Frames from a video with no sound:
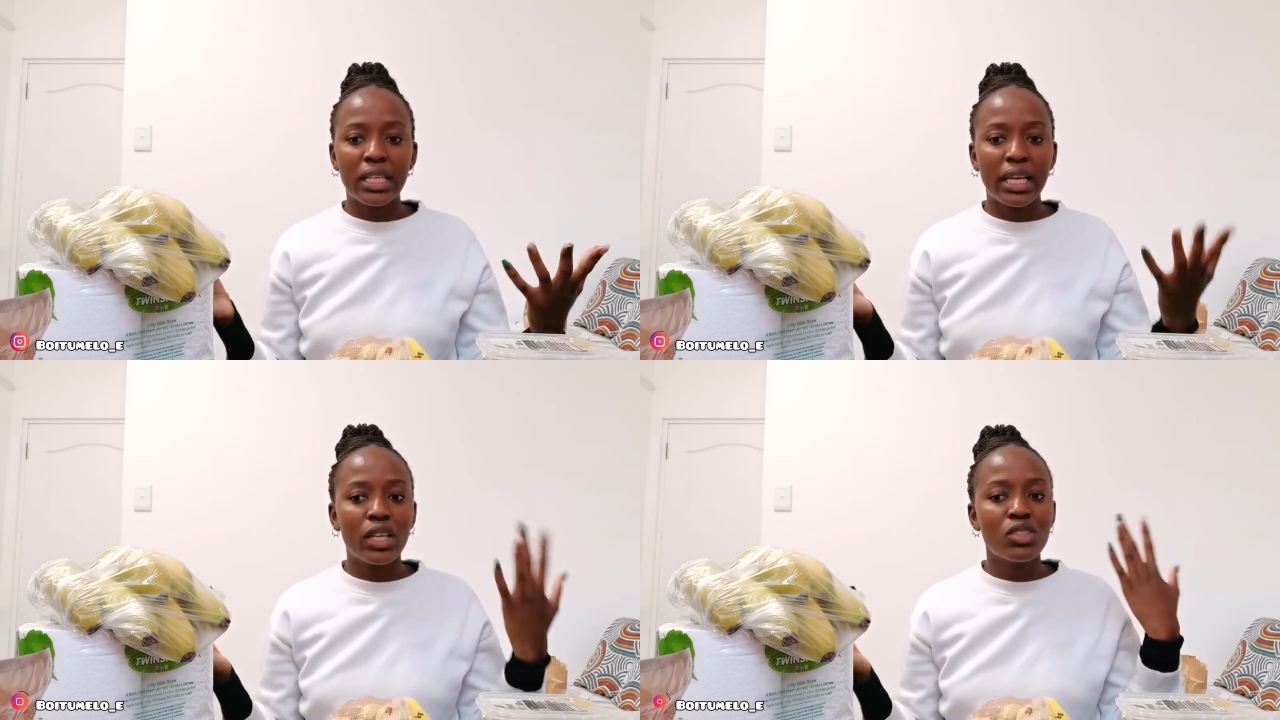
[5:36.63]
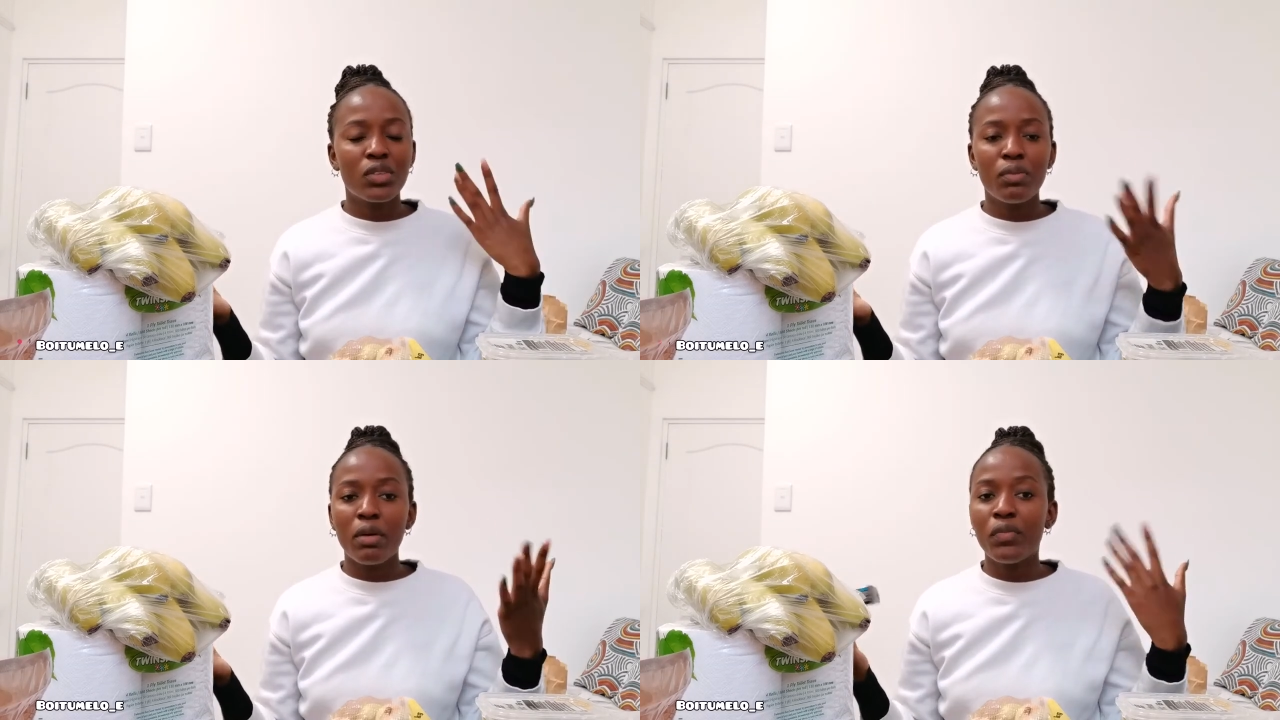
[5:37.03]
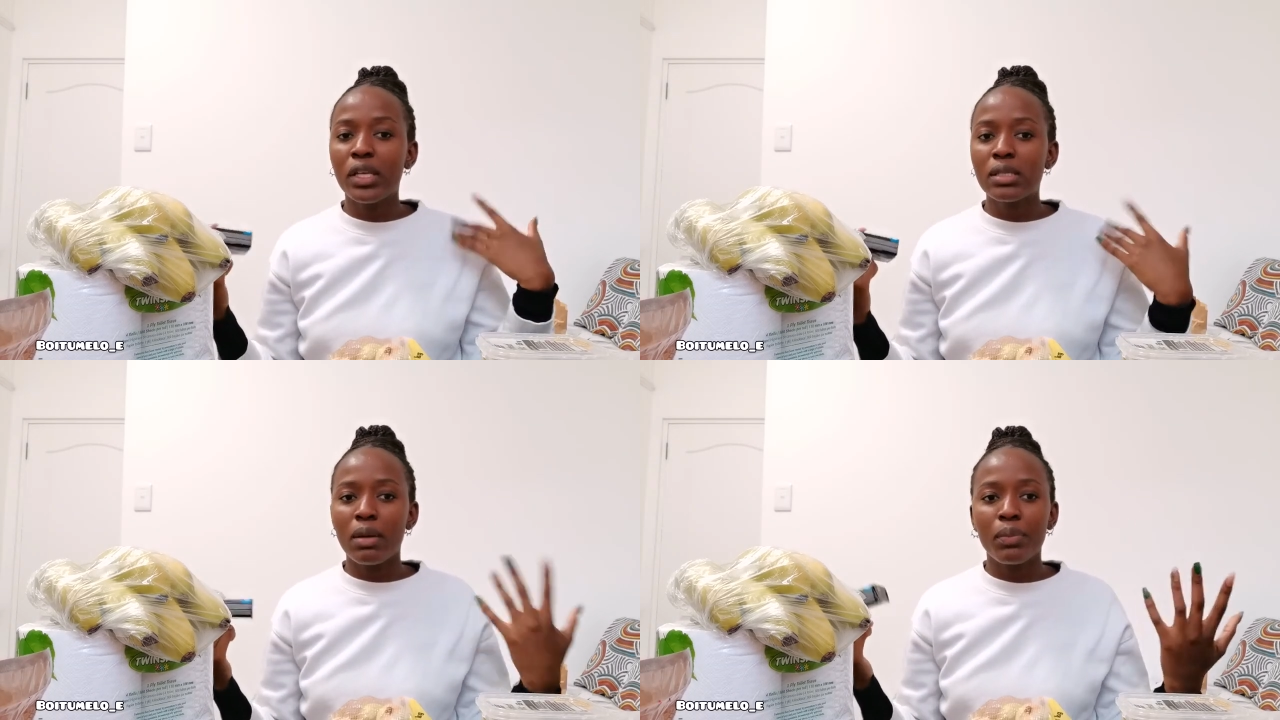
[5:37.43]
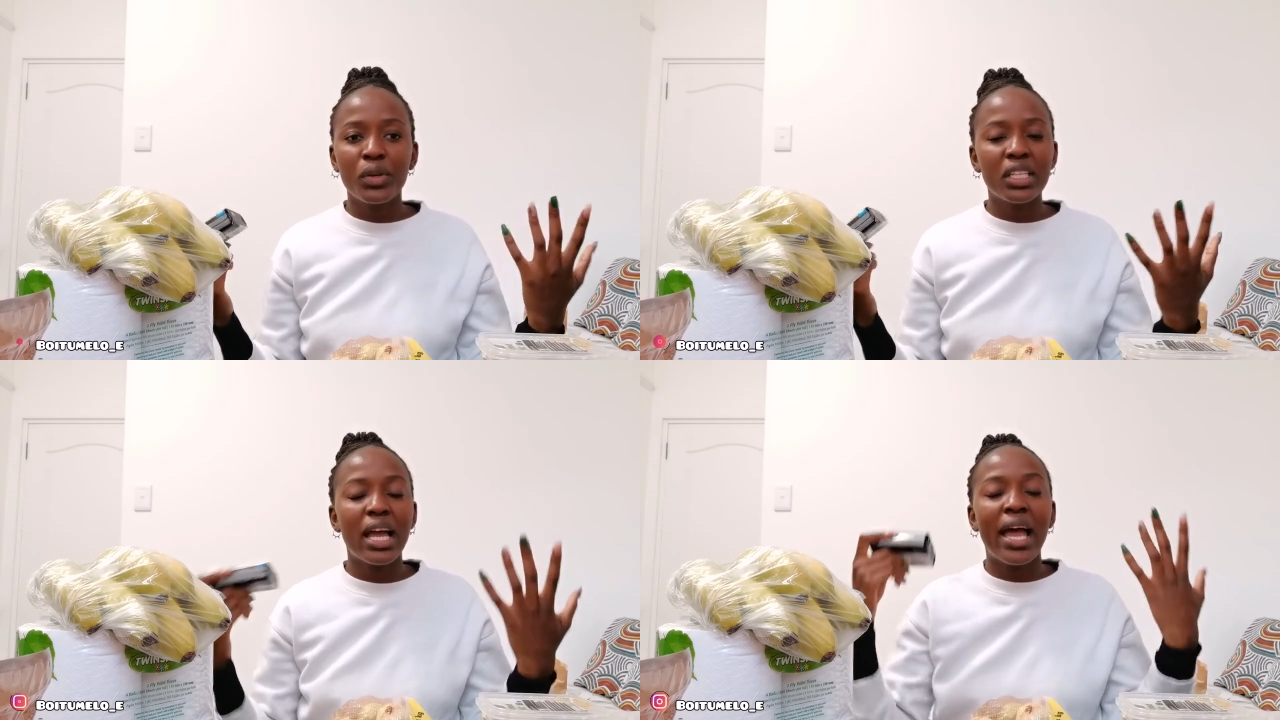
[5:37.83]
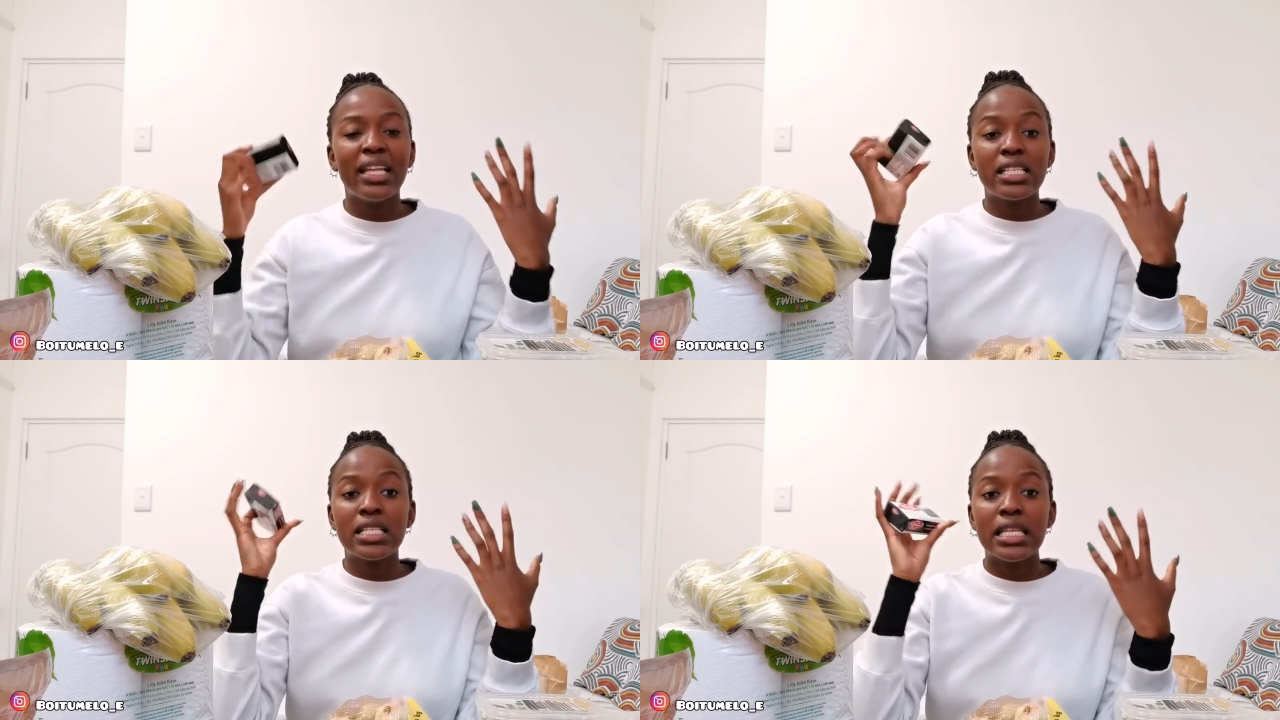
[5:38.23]
Like, I use it for my face, my body. I
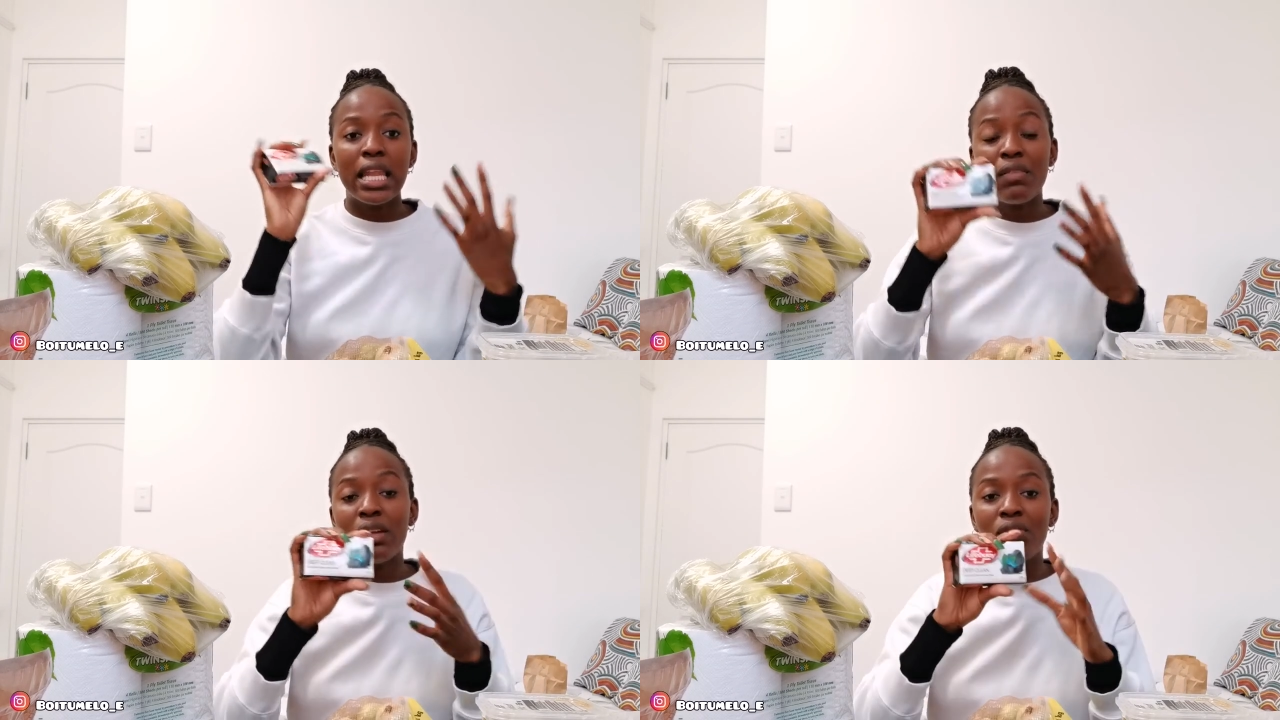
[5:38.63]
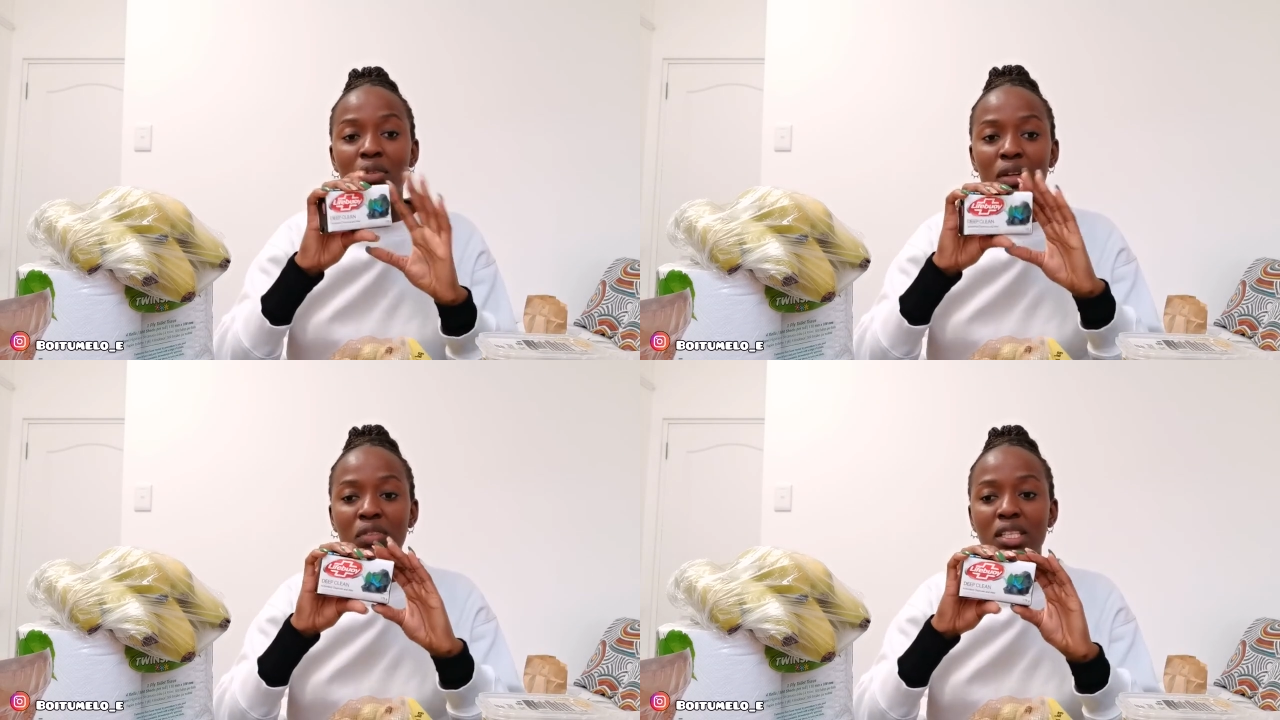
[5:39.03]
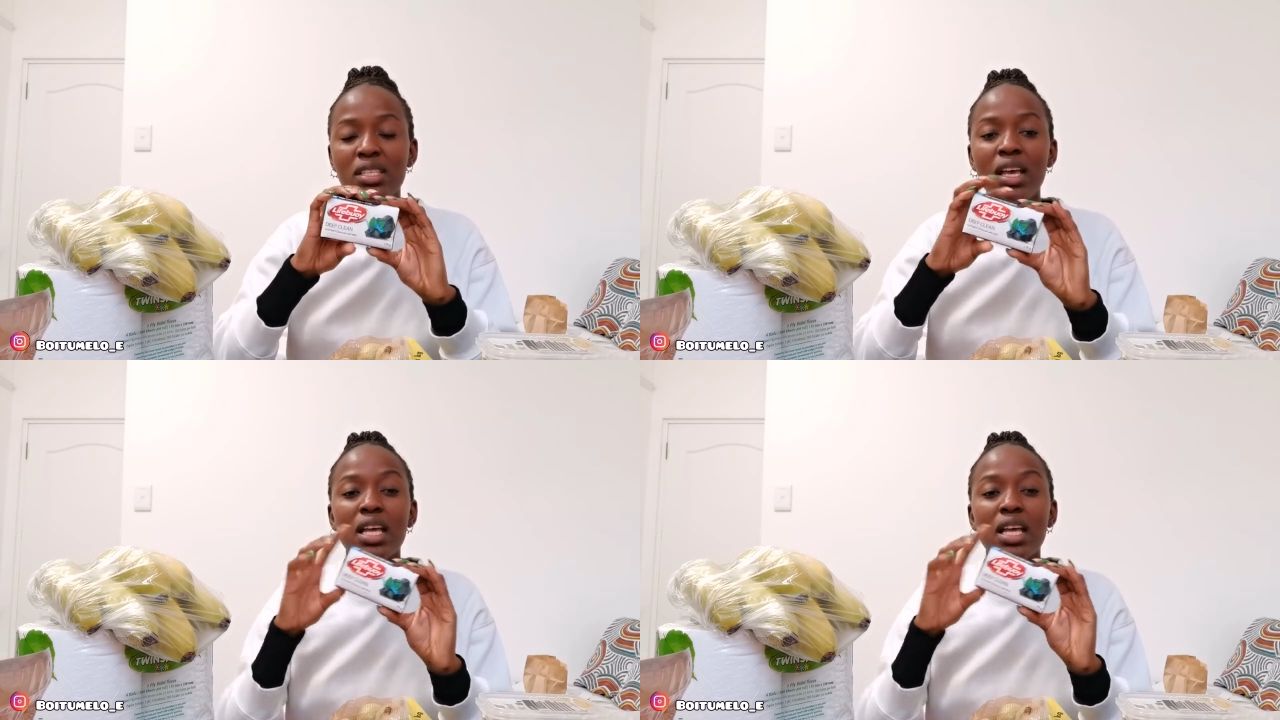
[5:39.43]
just love this.